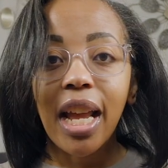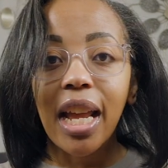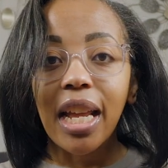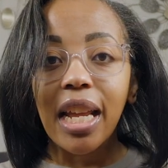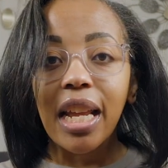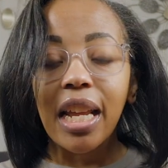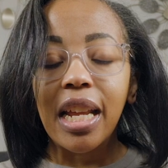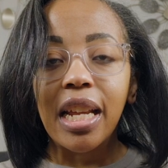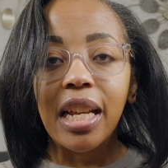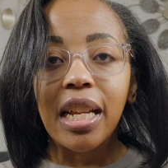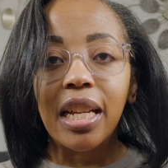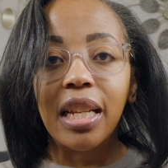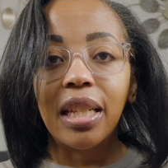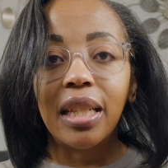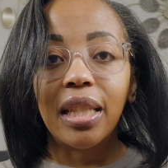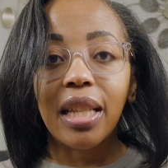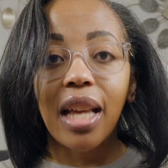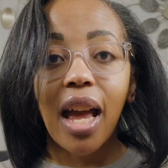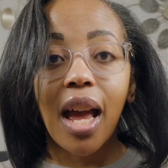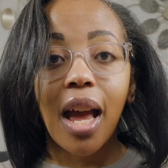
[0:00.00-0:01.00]

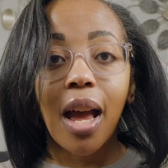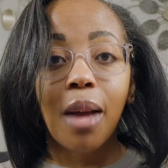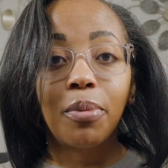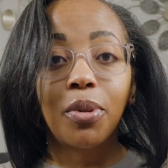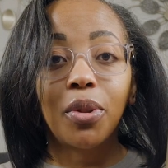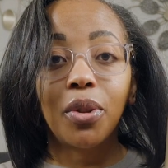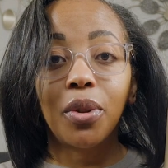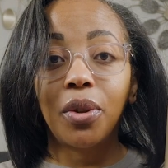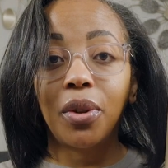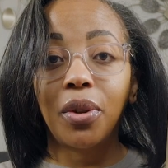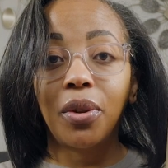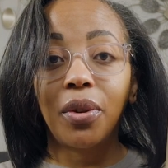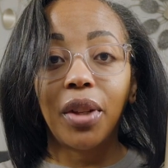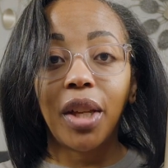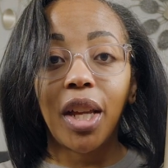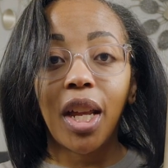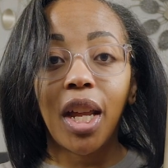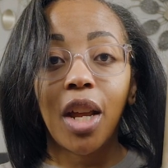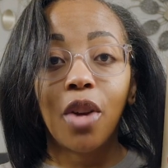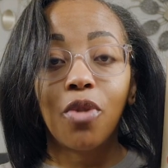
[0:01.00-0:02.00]
is
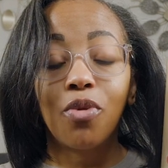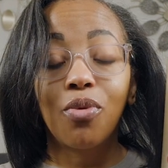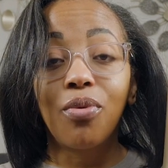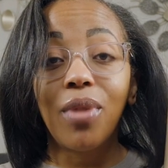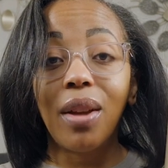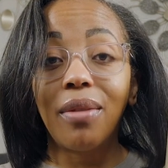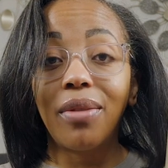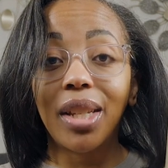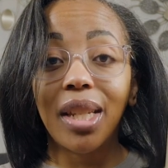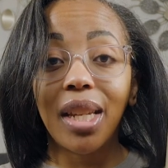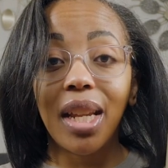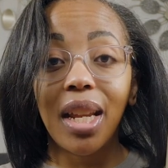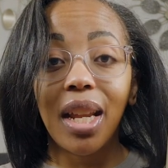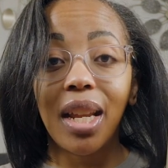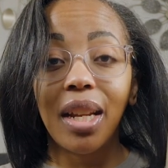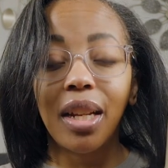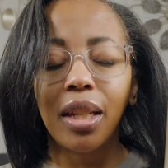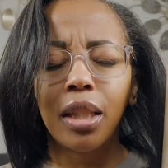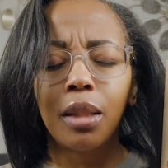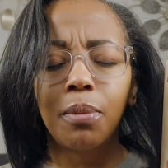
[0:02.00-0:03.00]
absolutely
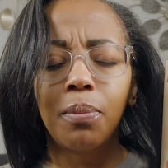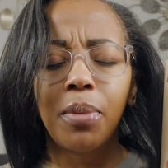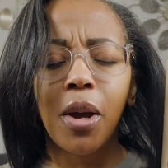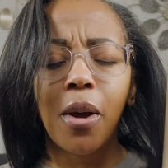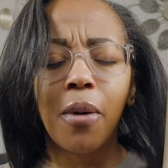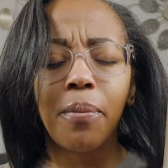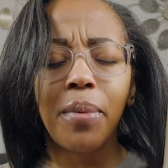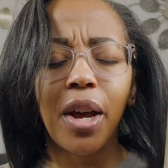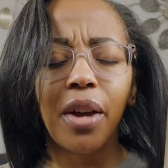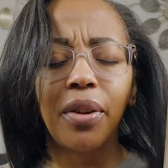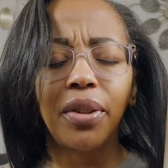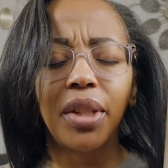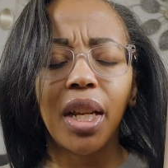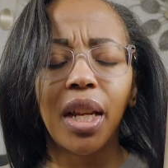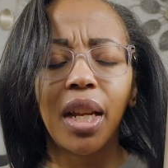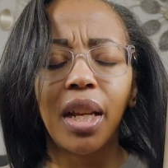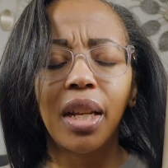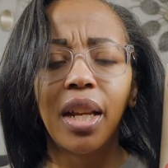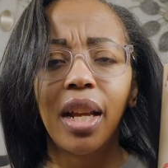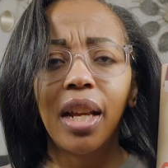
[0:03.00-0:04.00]
riveting,
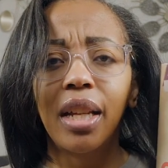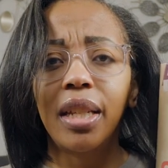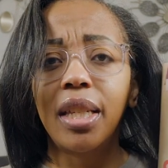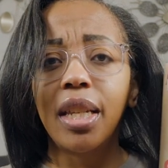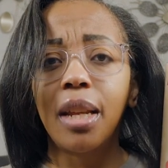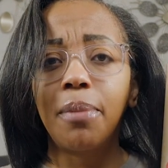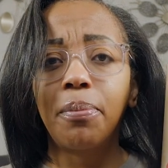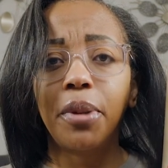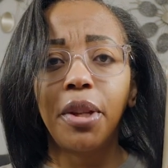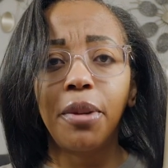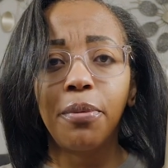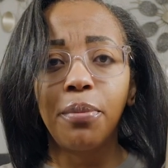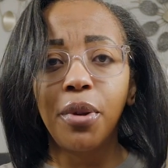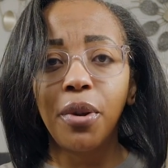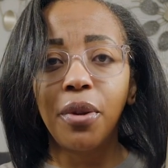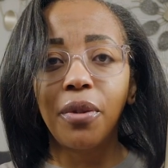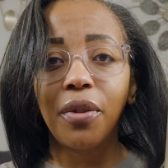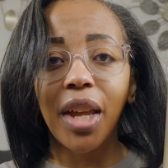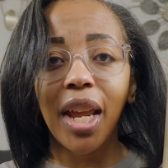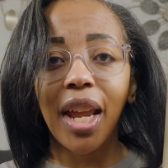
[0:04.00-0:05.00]
spellbinding, deeply
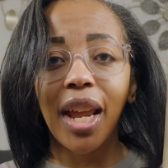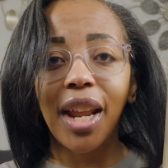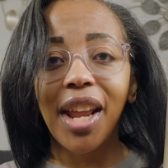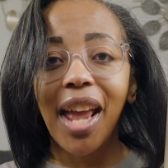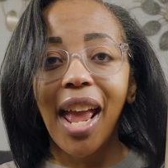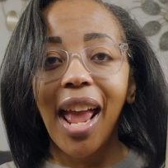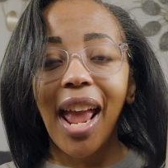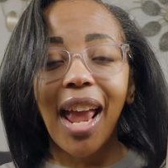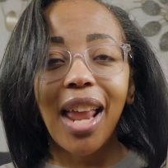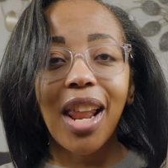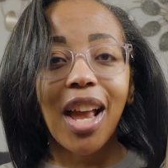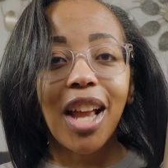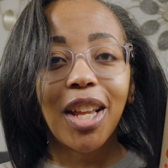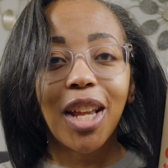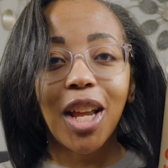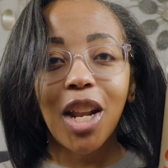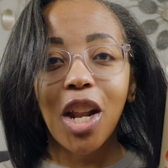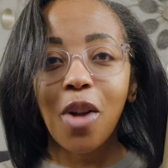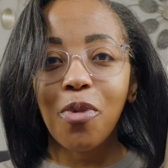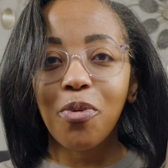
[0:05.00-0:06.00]
moving, and I
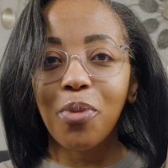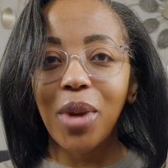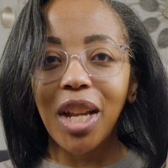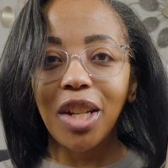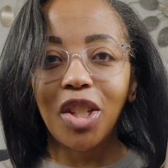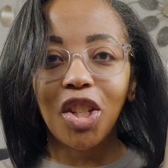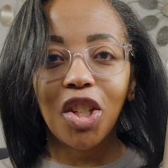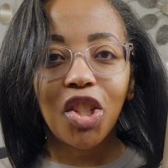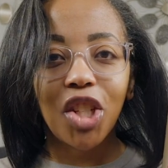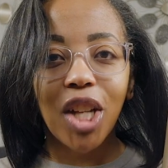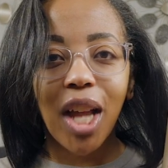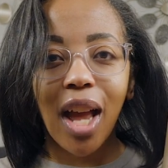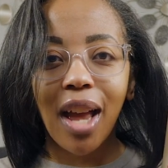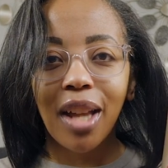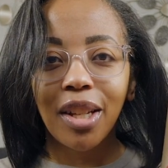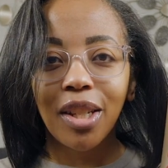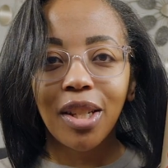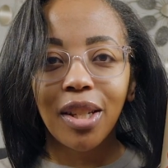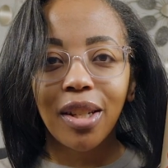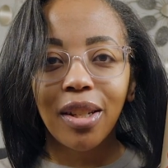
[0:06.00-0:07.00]
cannot wait to
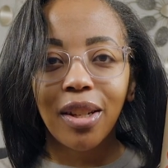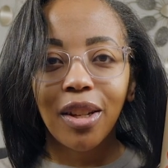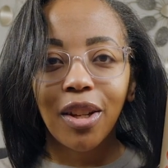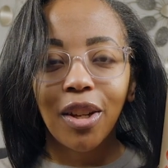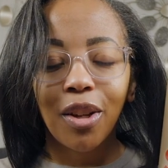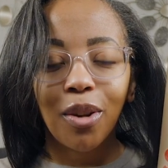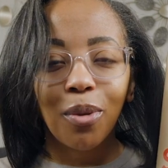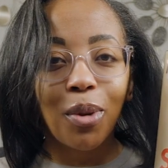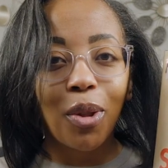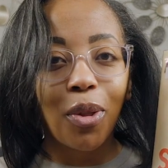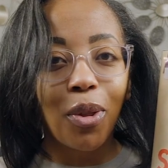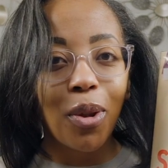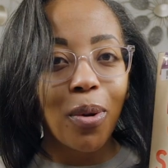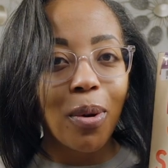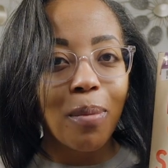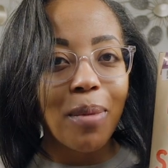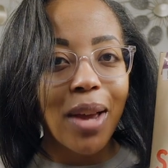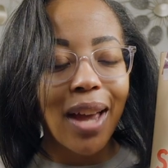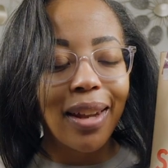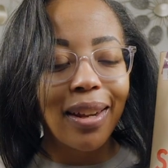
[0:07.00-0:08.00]
chat with you
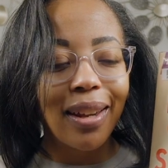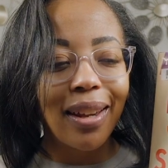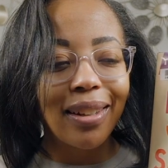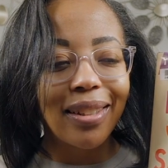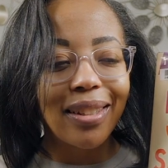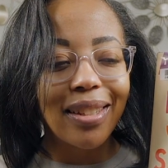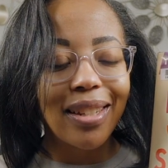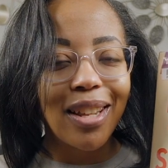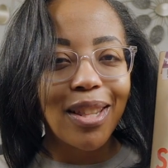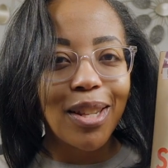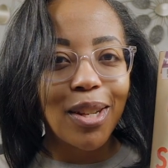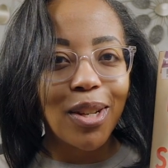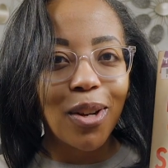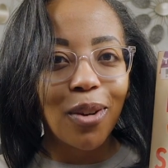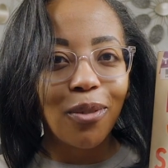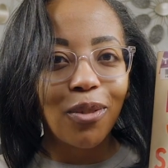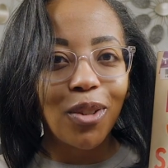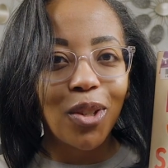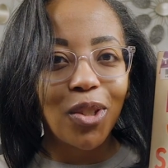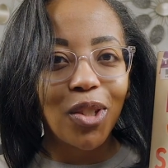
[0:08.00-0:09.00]
about it in the
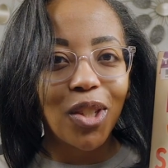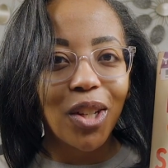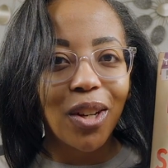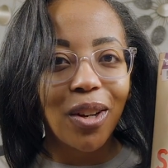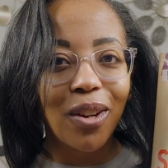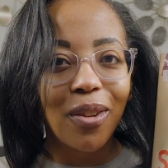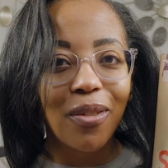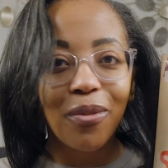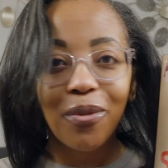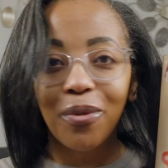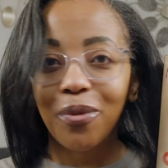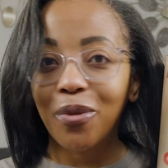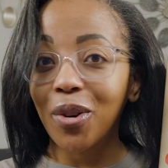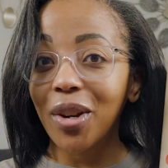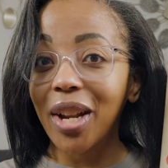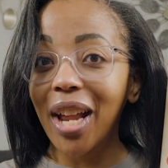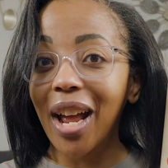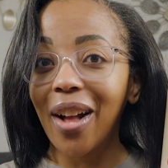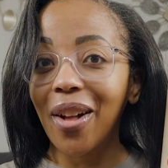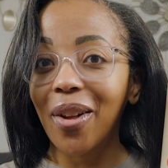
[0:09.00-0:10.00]
near future. For
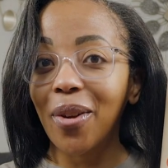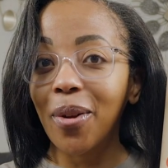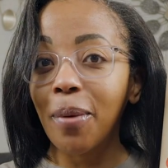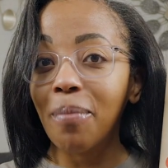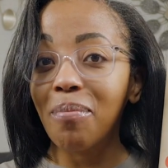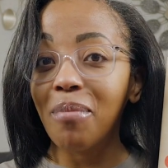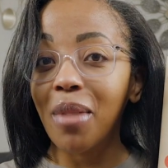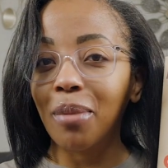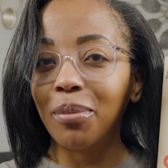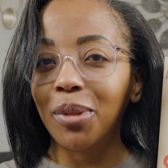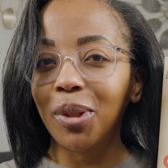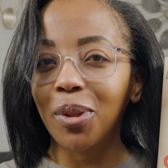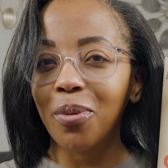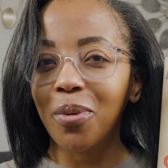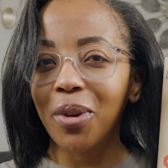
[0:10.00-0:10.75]
now, mum's the